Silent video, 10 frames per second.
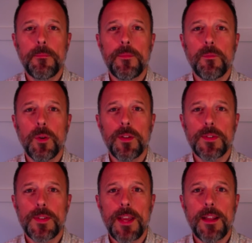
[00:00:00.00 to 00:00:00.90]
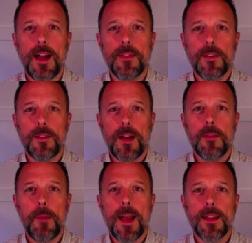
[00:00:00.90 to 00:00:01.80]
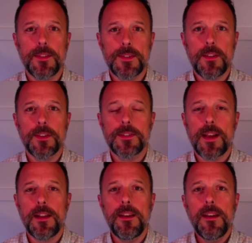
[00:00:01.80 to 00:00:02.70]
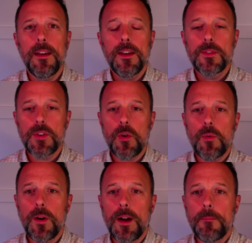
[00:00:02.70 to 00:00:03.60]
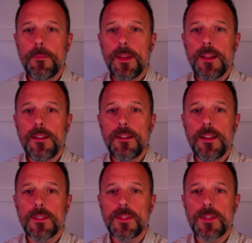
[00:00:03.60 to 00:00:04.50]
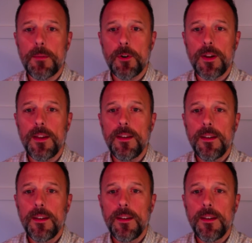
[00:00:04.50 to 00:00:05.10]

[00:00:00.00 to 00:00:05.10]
real estate on the buying and the selling side. So in summary,